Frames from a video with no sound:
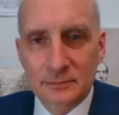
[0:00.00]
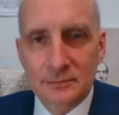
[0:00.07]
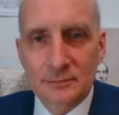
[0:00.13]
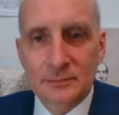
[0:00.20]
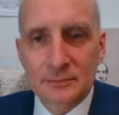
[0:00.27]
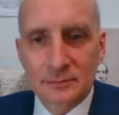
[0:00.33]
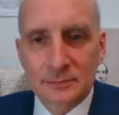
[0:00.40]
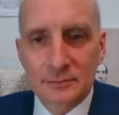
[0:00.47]

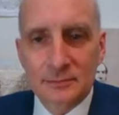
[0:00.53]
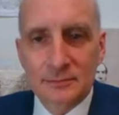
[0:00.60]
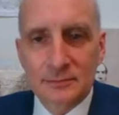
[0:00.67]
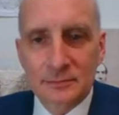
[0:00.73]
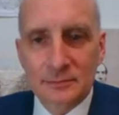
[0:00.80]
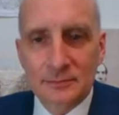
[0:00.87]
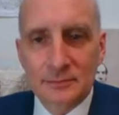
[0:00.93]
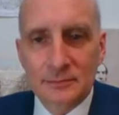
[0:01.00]

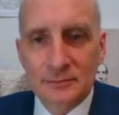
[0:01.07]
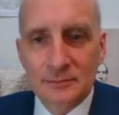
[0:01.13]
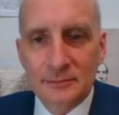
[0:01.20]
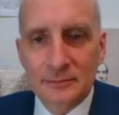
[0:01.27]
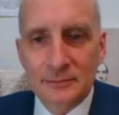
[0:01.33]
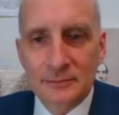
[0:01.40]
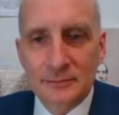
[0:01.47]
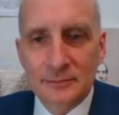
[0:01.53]

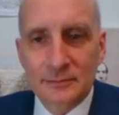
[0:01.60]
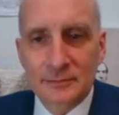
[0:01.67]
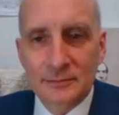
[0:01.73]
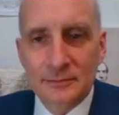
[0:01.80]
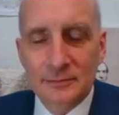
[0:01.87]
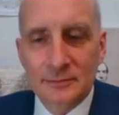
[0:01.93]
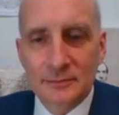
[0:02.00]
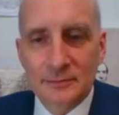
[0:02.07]

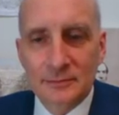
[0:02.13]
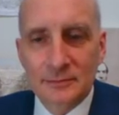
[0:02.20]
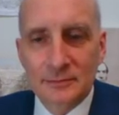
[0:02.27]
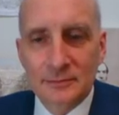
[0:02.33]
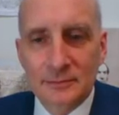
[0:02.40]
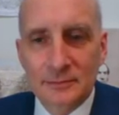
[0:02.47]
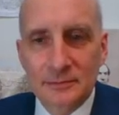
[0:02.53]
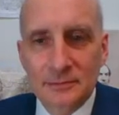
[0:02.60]

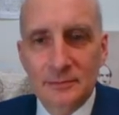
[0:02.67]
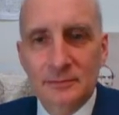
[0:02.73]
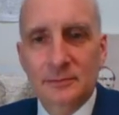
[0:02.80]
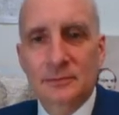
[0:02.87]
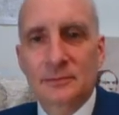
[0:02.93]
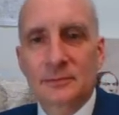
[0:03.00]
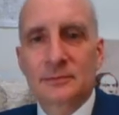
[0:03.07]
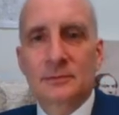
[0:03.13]

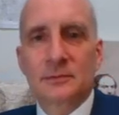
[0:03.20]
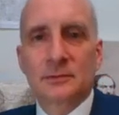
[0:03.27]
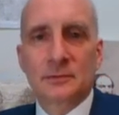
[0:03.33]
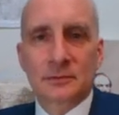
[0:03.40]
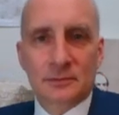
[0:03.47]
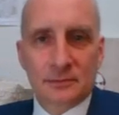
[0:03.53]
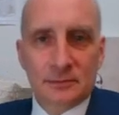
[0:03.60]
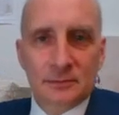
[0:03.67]

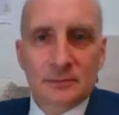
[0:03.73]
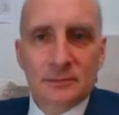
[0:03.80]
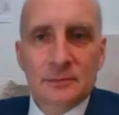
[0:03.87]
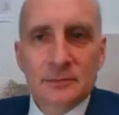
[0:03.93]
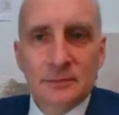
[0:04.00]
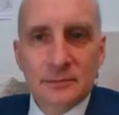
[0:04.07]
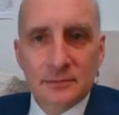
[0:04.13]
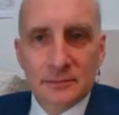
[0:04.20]

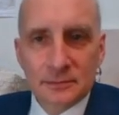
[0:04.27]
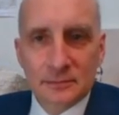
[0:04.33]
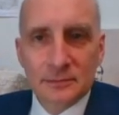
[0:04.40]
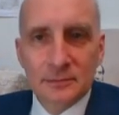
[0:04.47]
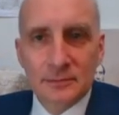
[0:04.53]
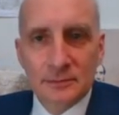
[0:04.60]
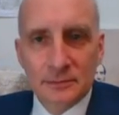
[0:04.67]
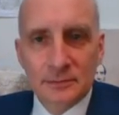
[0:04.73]

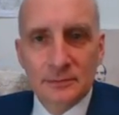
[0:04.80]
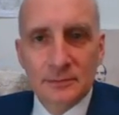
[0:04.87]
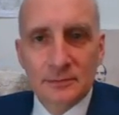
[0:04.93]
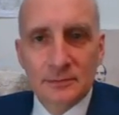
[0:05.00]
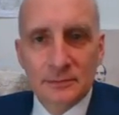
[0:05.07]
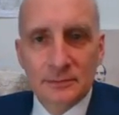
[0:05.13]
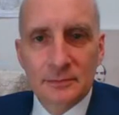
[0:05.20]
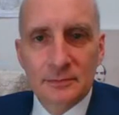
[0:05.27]

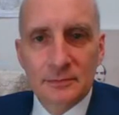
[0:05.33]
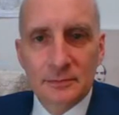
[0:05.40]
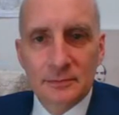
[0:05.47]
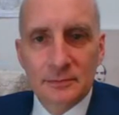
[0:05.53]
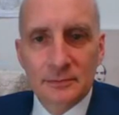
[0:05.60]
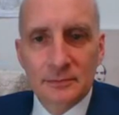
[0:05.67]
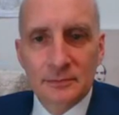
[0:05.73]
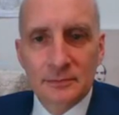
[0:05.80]

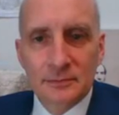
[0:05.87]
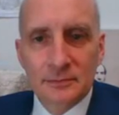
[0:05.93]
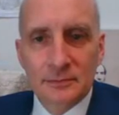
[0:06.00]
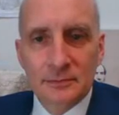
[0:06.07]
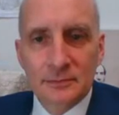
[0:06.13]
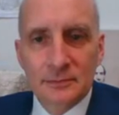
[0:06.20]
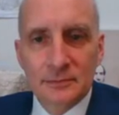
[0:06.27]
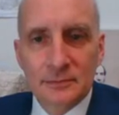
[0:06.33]

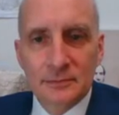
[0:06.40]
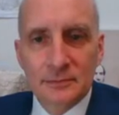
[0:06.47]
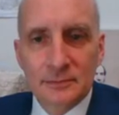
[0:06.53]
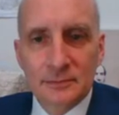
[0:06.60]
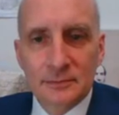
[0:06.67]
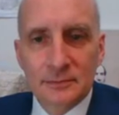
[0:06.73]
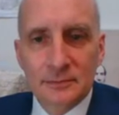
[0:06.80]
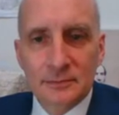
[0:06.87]

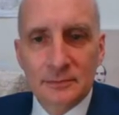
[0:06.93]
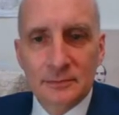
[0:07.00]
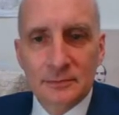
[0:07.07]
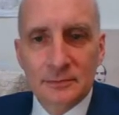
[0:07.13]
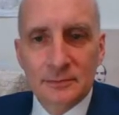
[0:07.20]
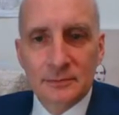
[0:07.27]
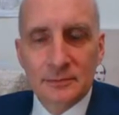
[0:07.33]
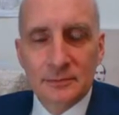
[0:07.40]

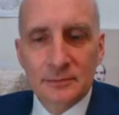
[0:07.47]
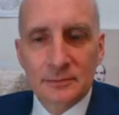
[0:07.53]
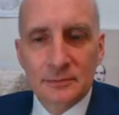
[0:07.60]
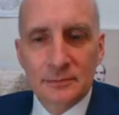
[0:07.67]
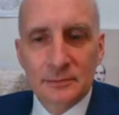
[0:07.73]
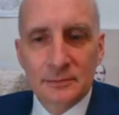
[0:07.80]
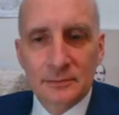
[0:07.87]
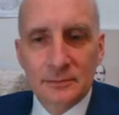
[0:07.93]
[no speech]